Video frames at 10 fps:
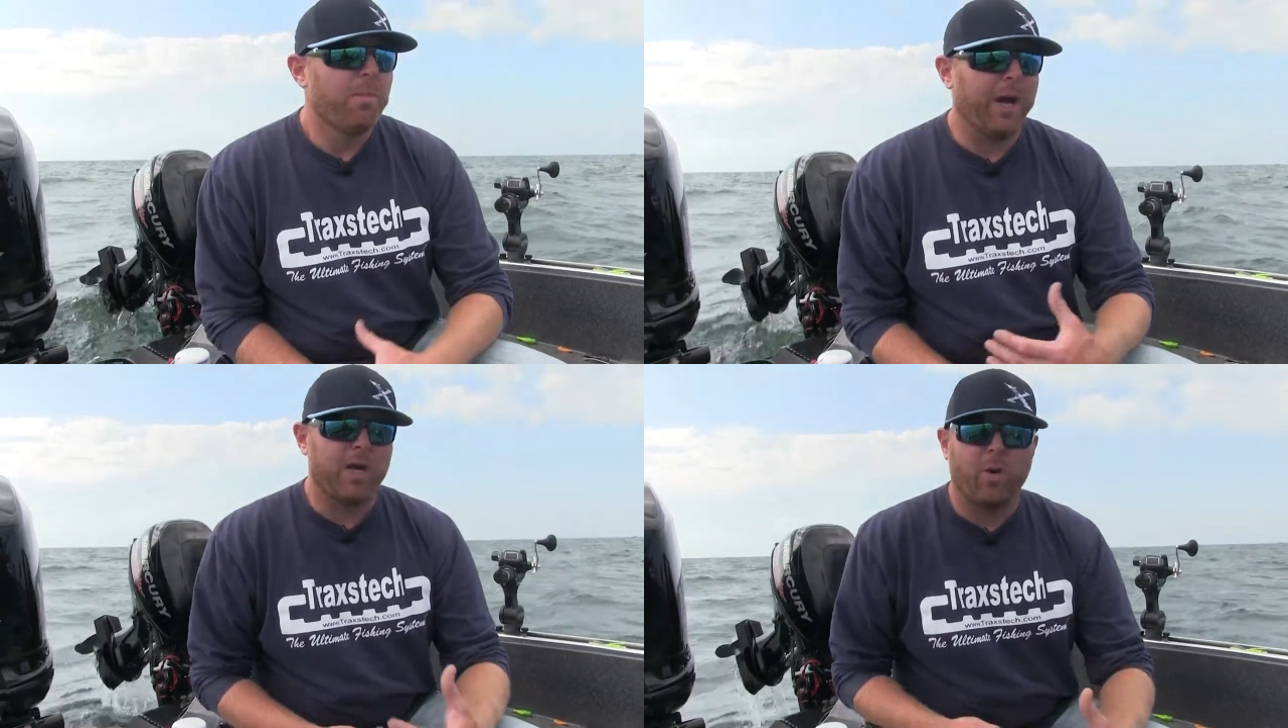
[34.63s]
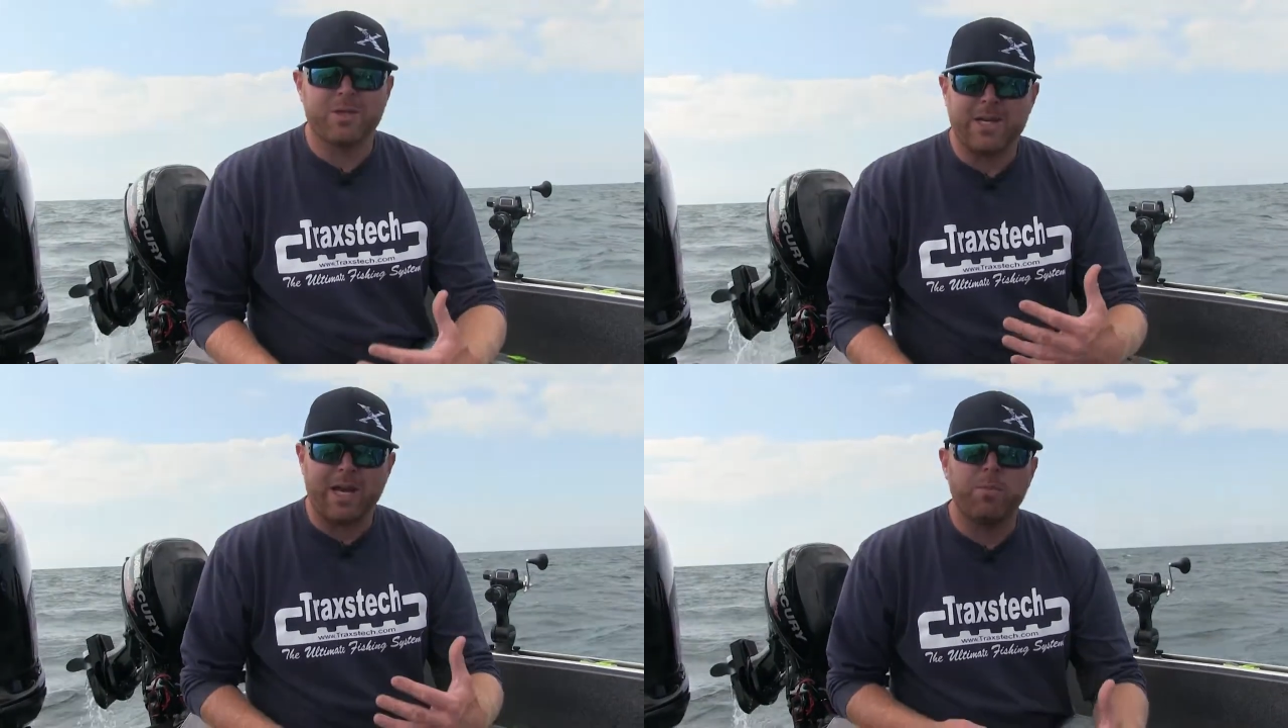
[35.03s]
by
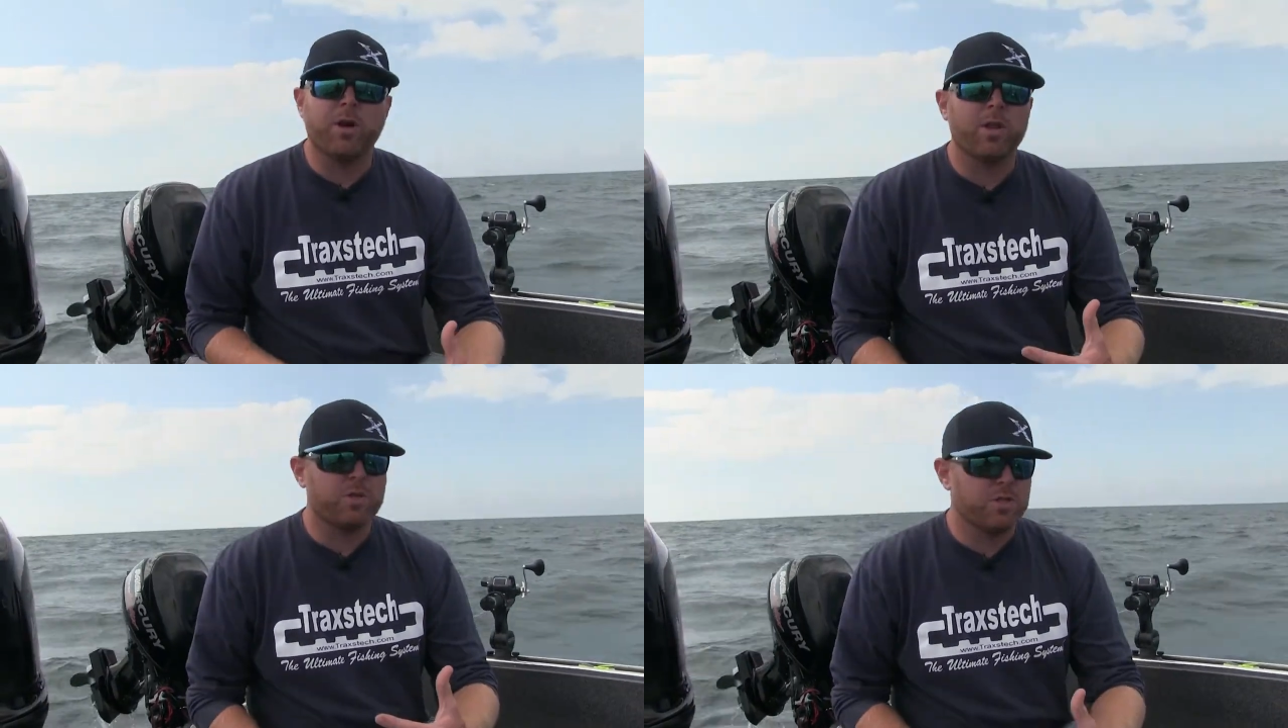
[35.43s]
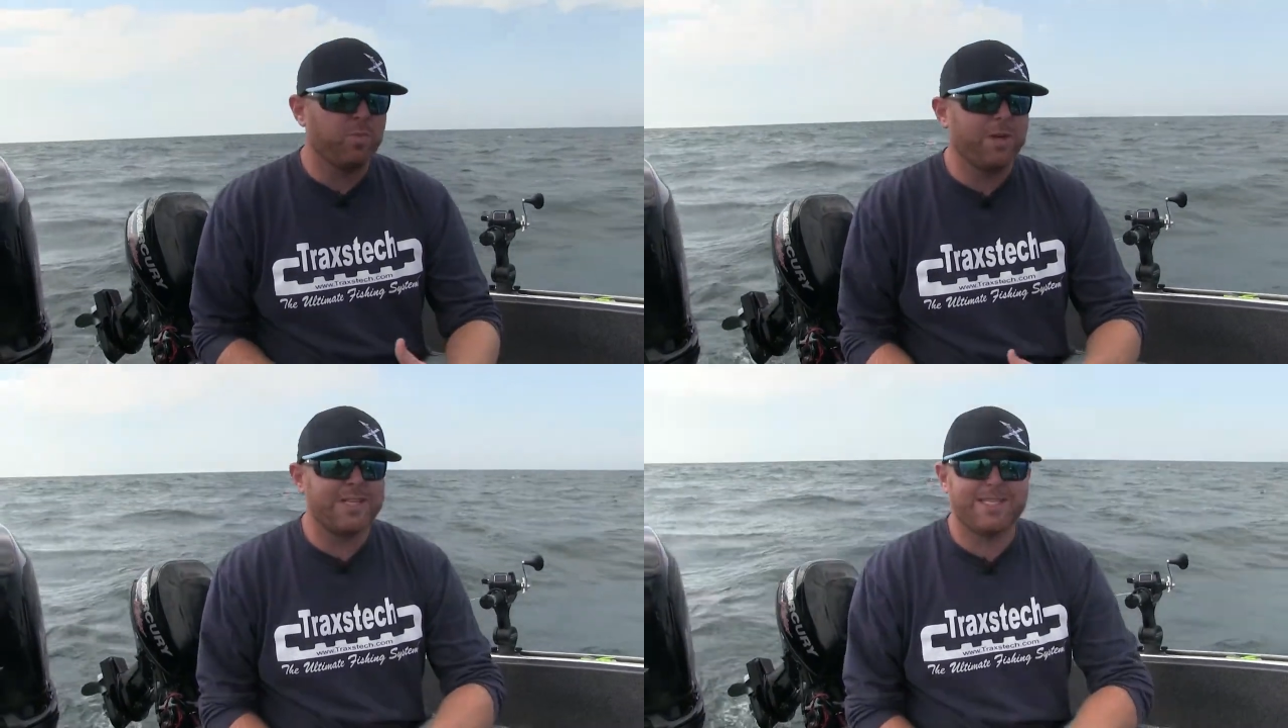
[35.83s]
coinciding, putting those
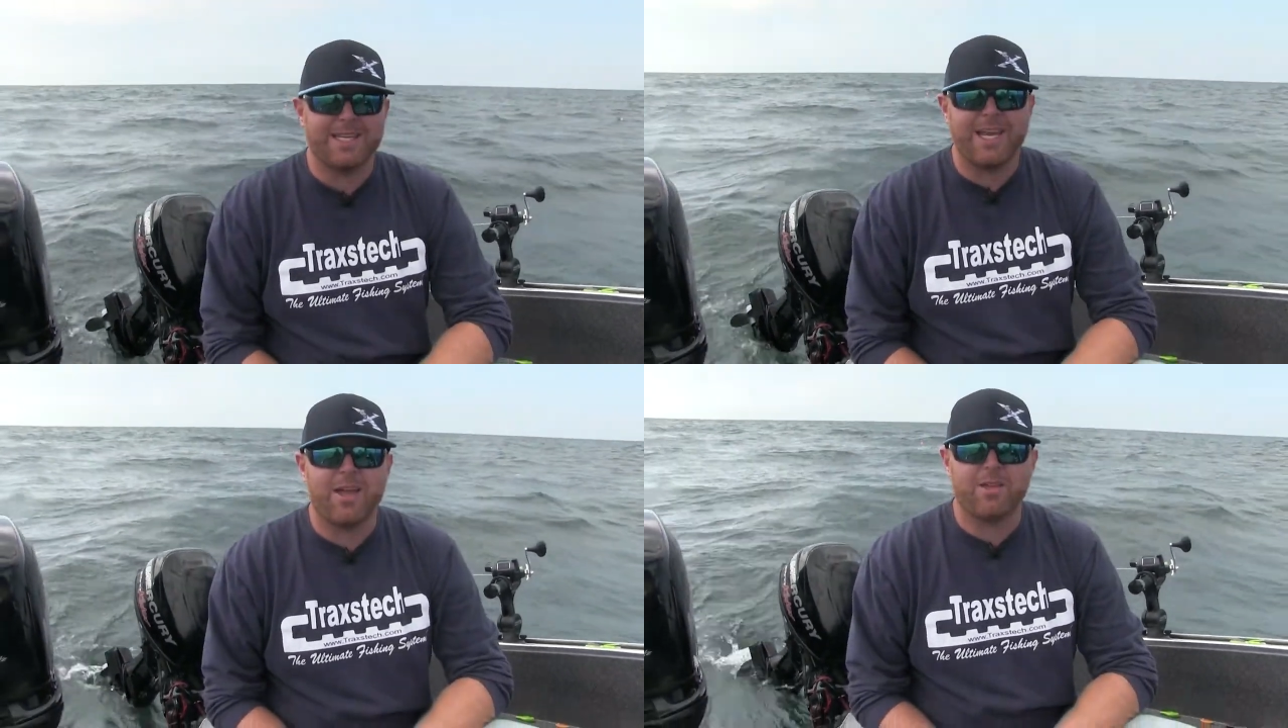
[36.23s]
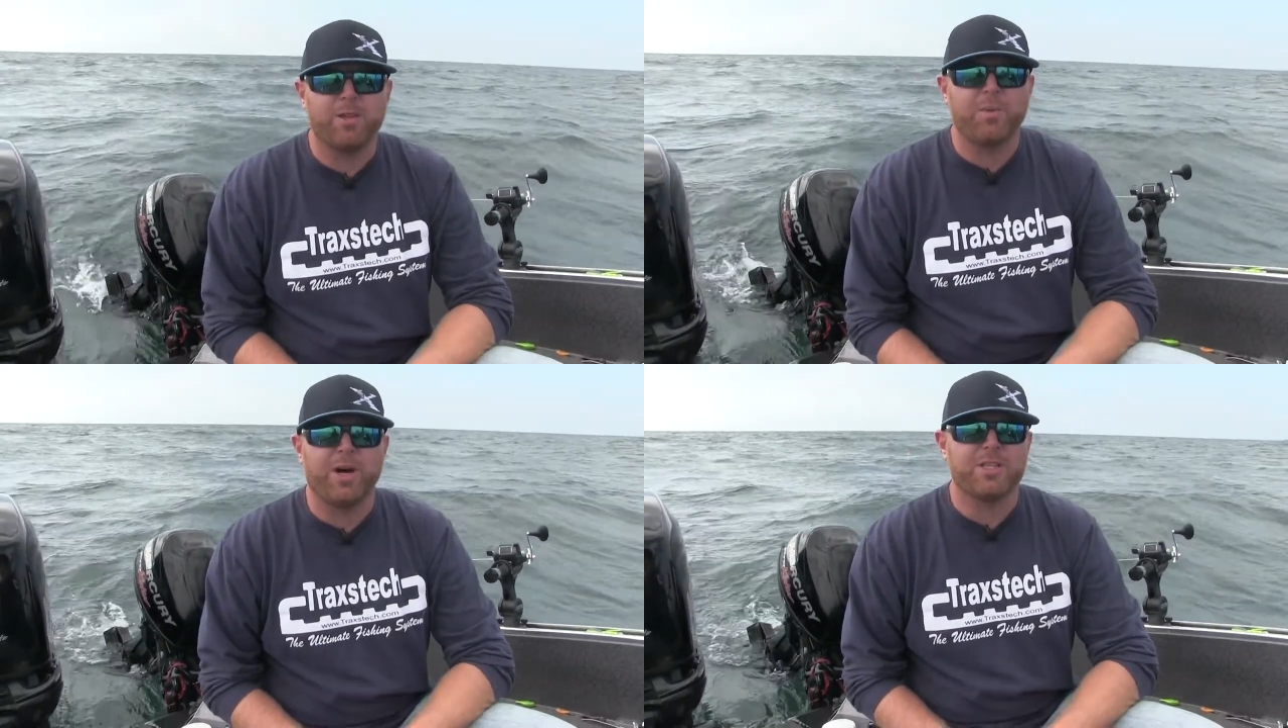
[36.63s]
two pieces together
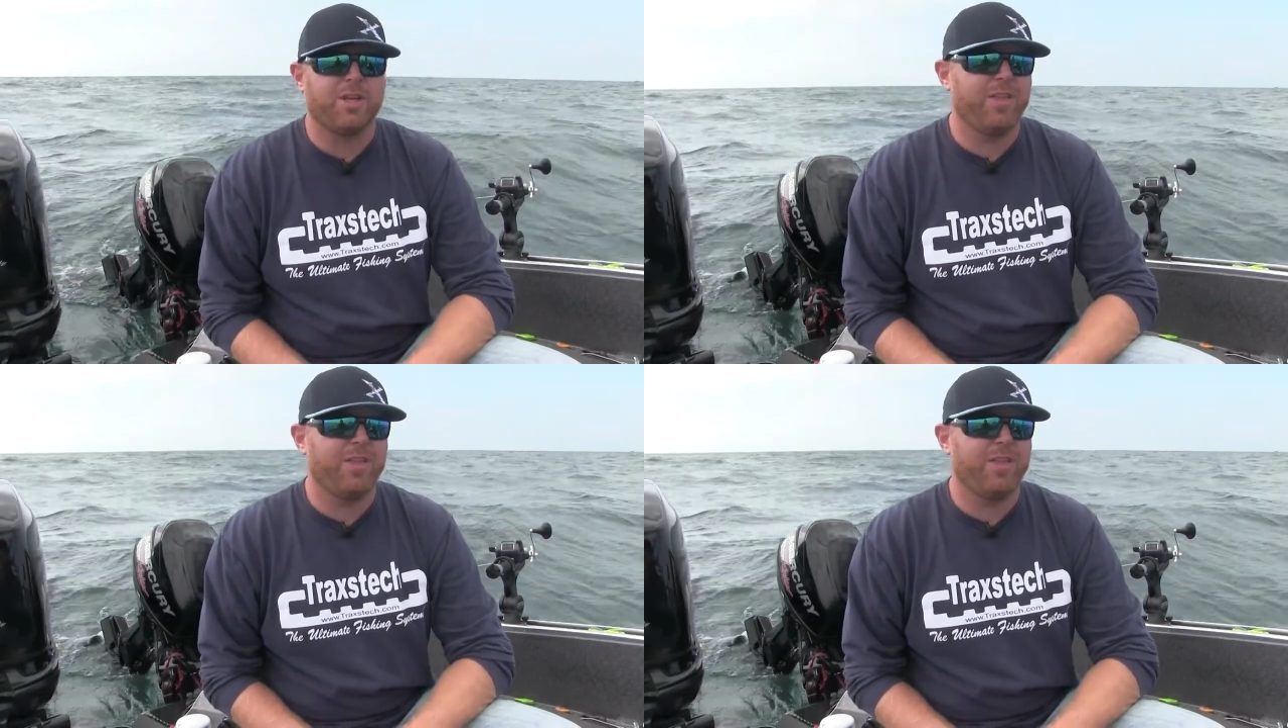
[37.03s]
to the puzzle,